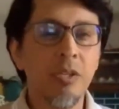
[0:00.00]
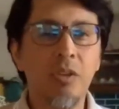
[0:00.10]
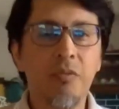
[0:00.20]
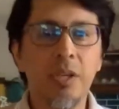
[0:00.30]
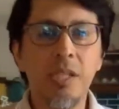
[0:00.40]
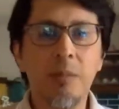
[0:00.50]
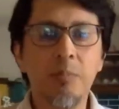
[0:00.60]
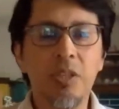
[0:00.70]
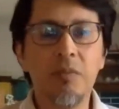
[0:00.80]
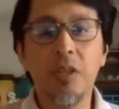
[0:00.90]
So for
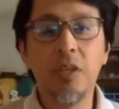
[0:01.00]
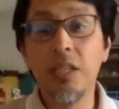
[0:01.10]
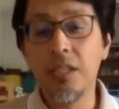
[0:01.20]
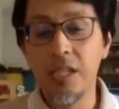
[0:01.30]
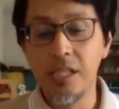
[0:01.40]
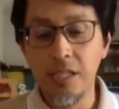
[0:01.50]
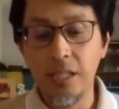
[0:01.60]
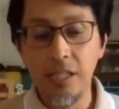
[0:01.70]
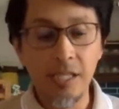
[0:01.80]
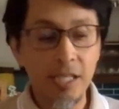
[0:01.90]
example, if you are
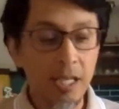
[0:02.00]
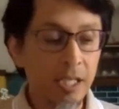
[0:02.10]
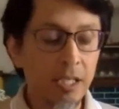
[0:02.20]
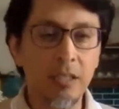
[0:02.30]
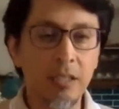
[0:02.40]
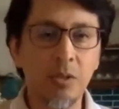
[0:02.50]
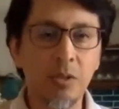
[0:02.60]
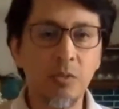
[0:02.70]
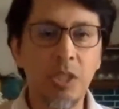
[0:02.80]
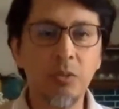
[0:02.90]
interested in selling and
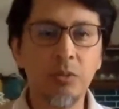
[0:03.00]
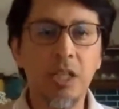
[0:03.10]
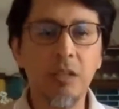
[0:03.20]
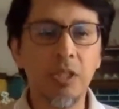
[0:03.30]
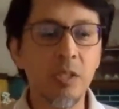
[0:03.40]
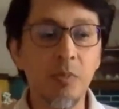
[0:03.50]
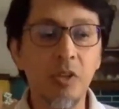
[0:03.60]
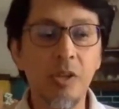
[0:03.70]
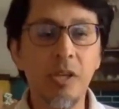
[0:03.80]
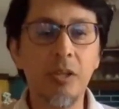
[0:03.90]
just want to try with a
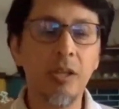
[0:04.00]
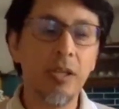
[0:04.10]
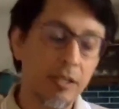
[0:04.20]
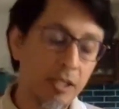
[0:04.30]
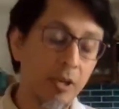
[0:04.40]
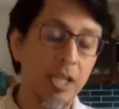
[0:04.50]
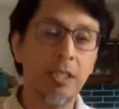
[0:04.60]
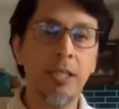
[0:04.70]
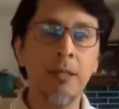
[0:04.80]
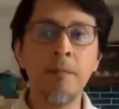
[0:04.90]
small
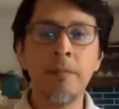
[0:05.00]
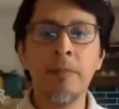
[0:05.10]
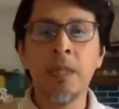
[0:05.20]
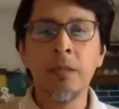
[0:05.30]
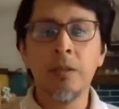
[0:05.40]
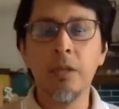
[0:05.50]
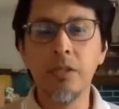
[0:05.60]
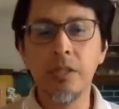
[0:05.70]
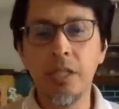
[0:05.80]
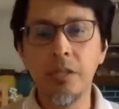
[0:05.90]
quantity,
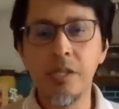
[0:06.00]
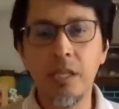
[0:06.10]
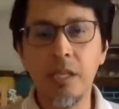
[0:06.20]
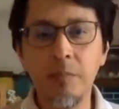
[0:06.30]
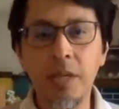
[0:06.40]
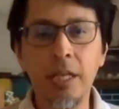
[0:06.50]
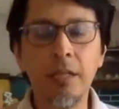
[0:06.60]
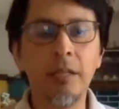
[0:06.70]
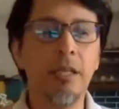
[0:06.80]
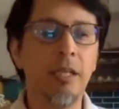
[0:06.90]
just send us an
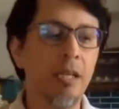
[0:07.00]
email.